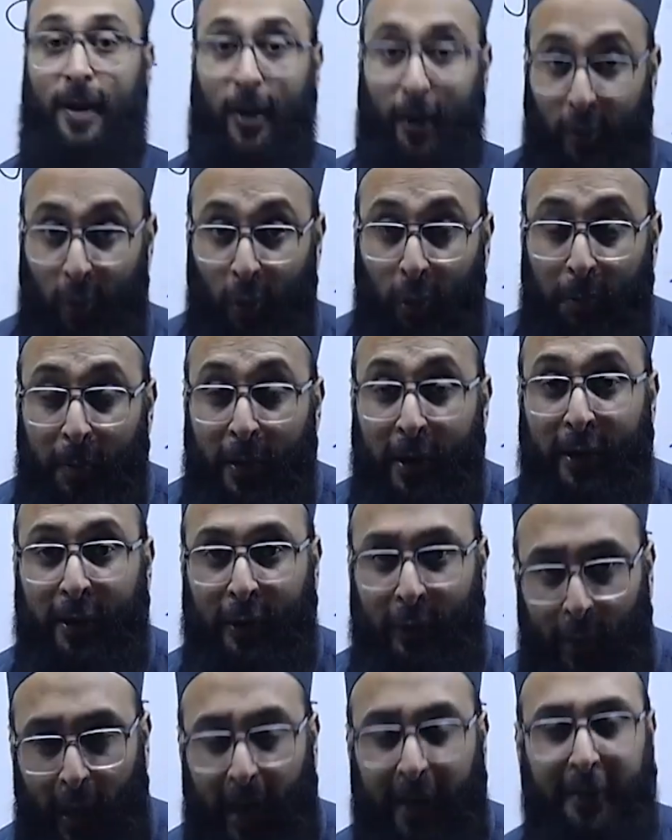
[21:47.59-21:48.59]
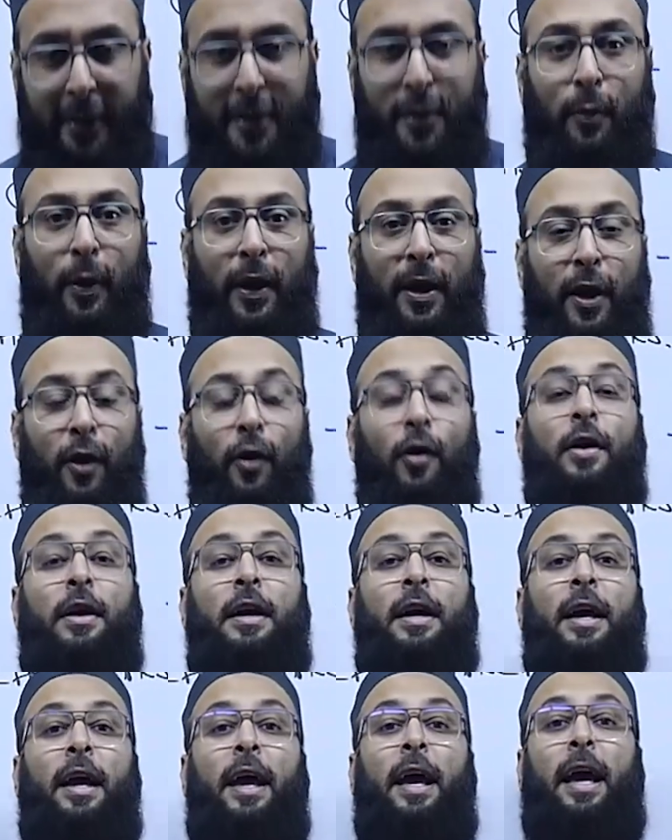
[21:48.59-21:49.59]
I hope you like this video,
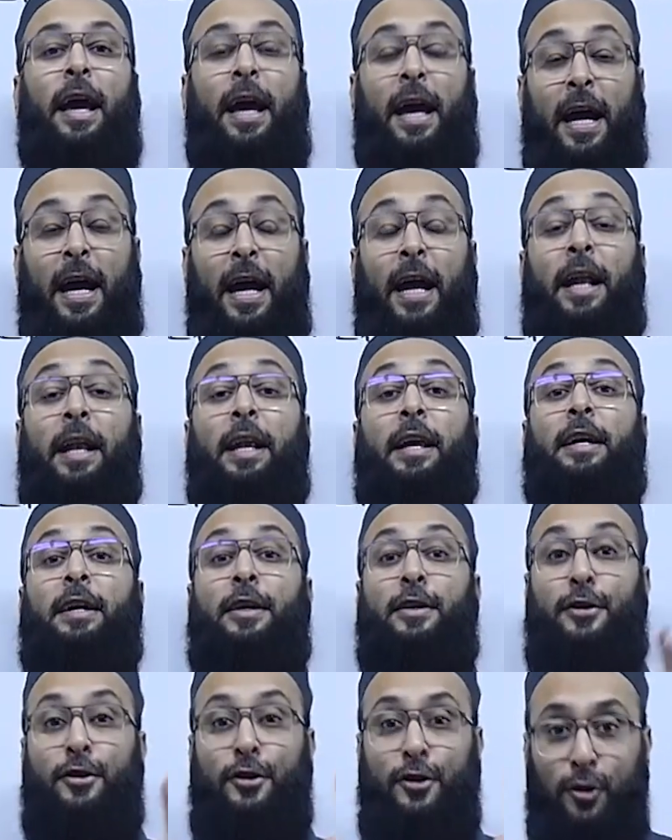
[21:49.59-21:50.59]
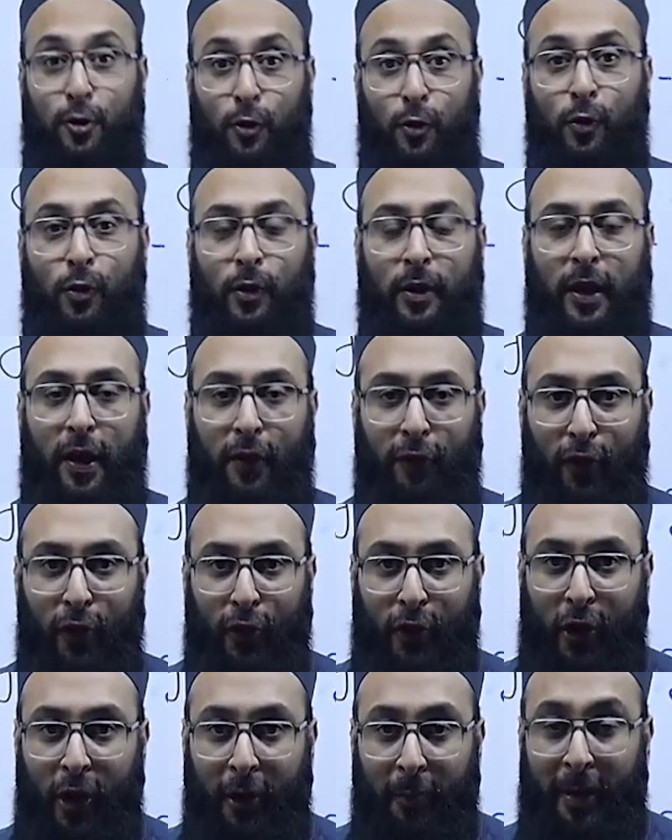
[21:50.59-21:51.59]
and do give
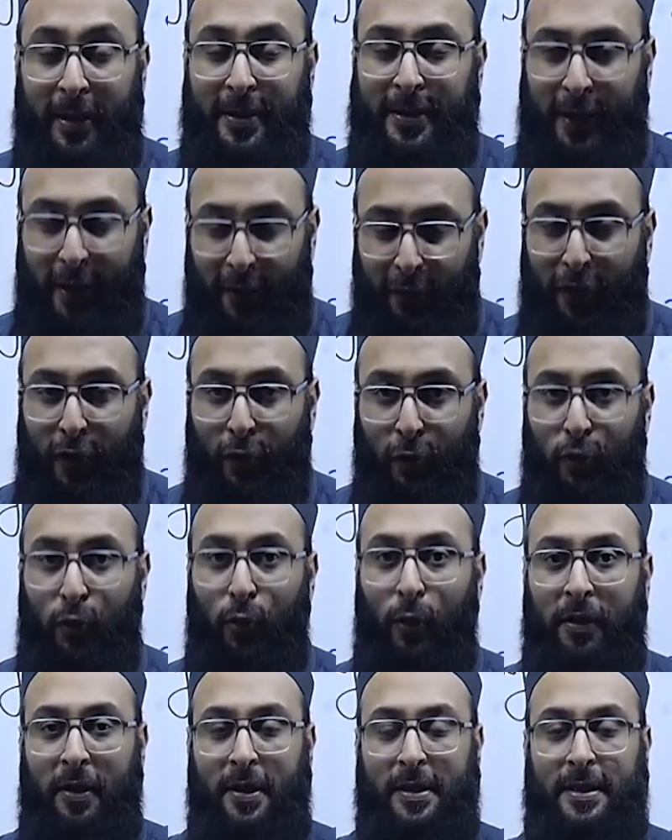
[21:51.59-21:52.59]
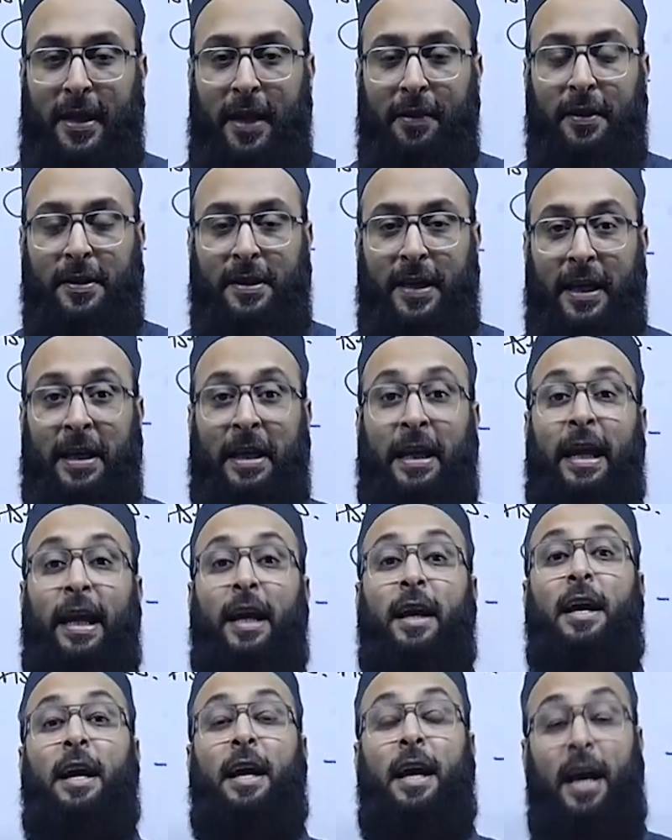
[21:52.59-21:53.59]
your comments if you do understand the
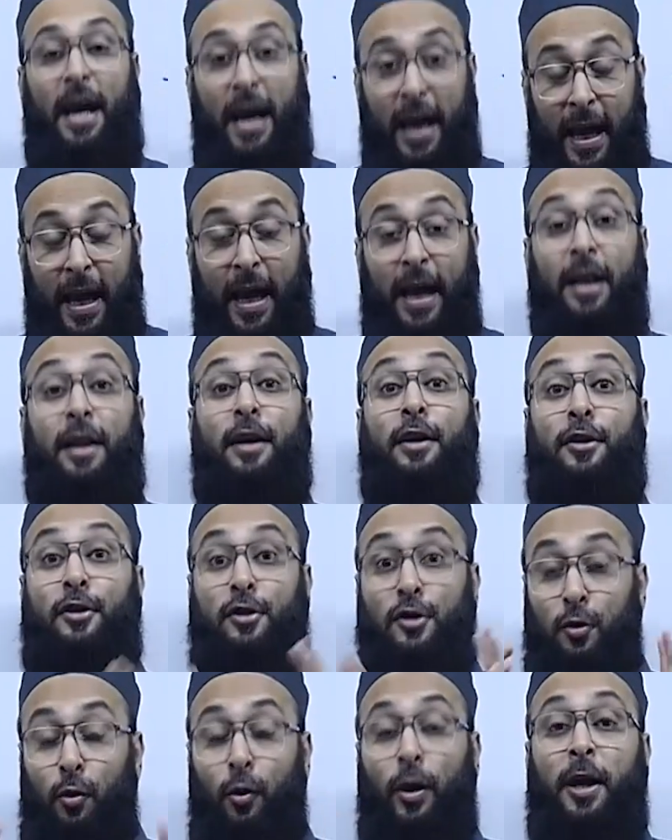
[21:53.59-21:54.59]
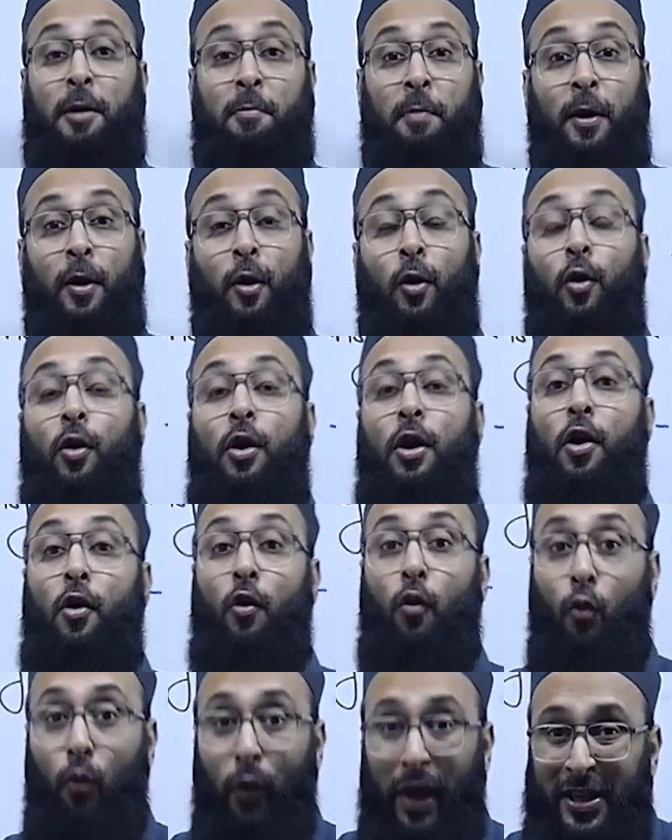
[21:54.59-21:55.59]
technique, and do let me know
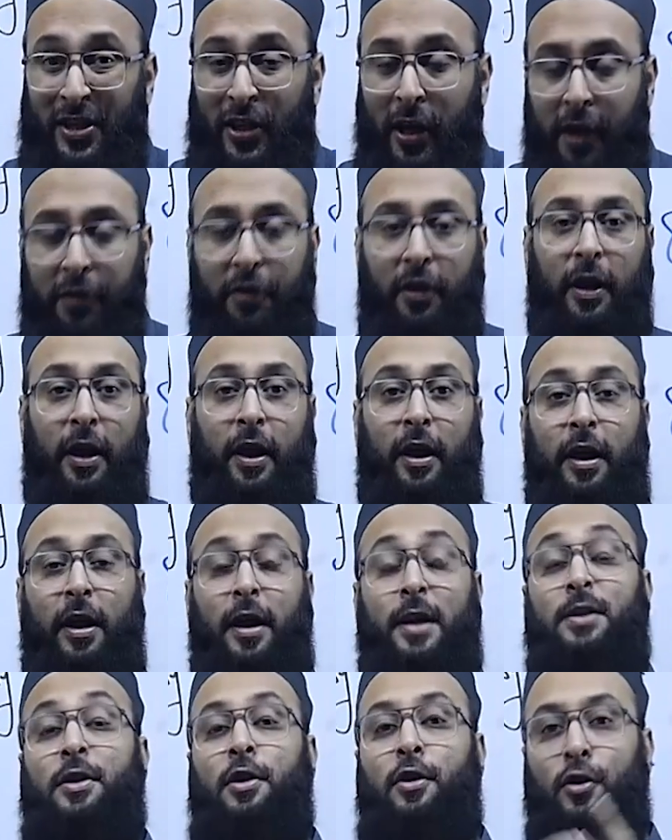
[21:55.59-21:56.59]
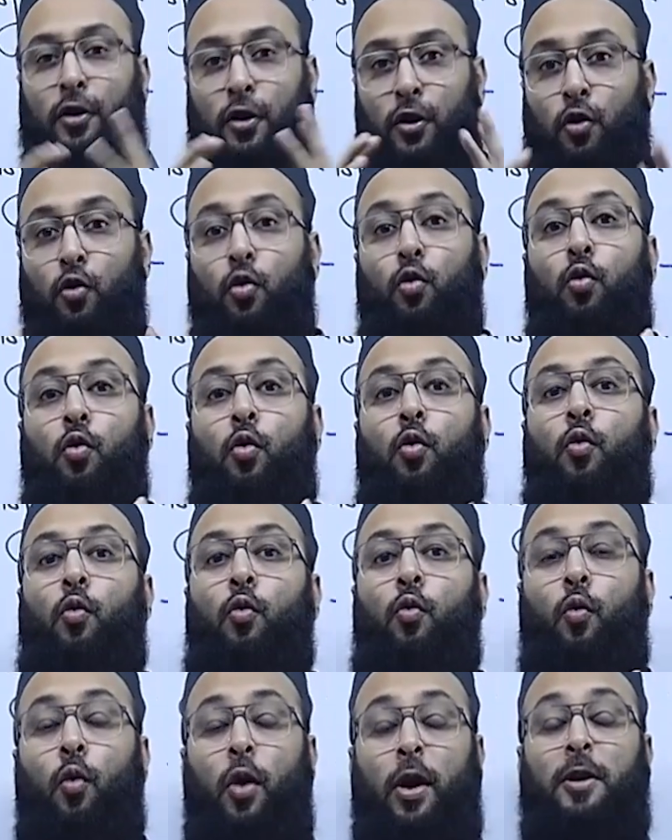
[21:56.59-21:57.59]
which other areas you
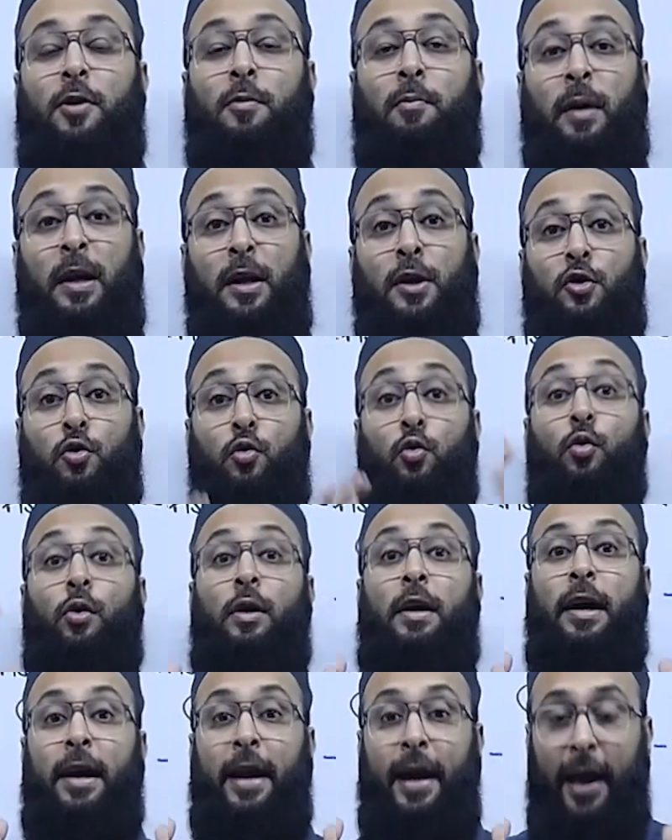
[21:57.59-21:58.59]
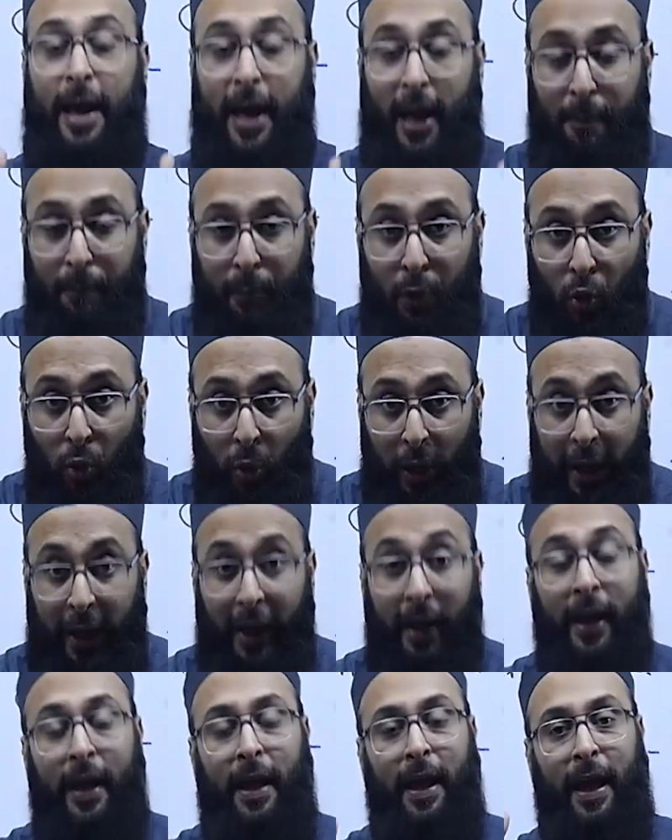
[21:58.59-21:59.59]
want me to help you
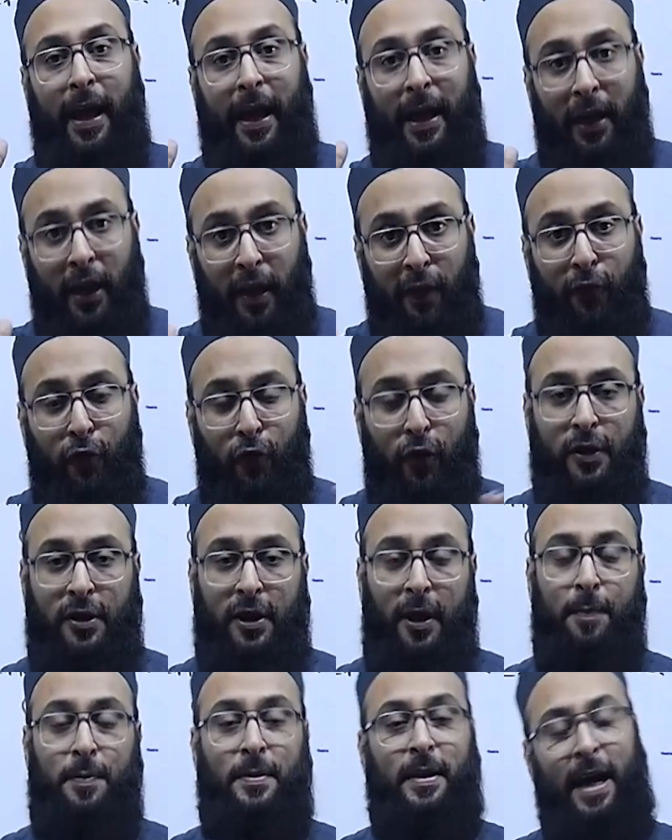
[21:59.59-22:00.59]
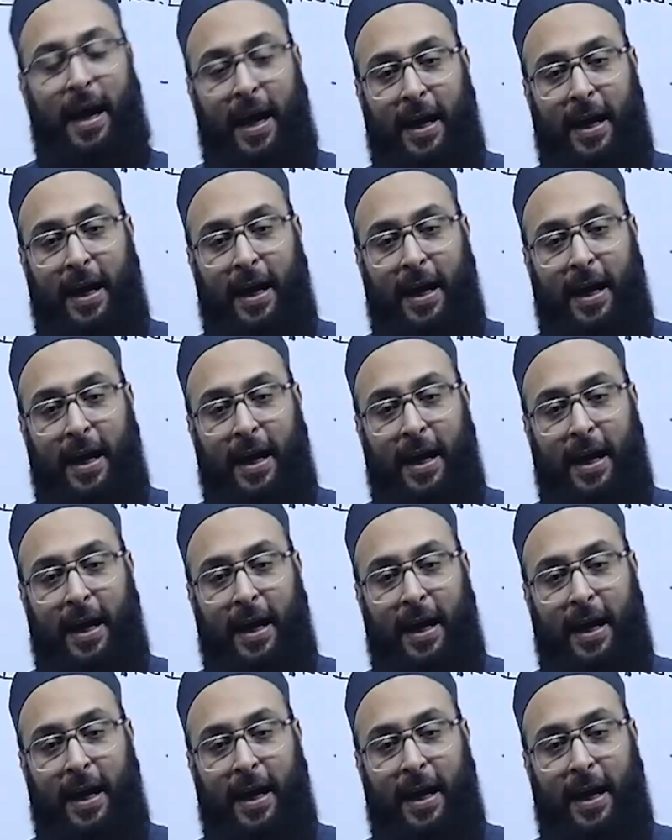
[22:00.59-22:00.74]
in and give you the tips